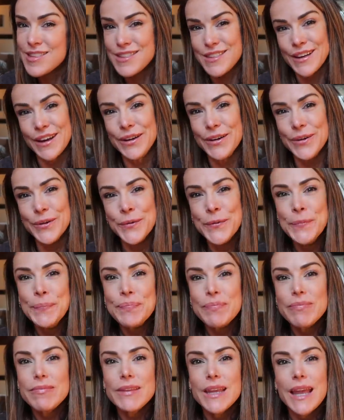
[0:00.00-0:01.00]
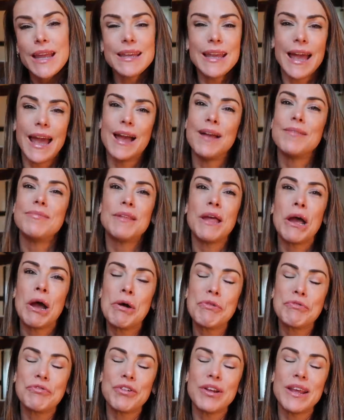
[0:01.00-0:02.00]
So yeah,
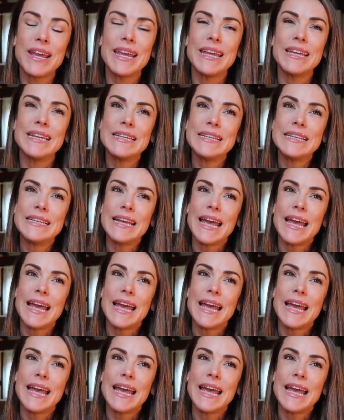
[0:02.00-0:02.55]
hopefully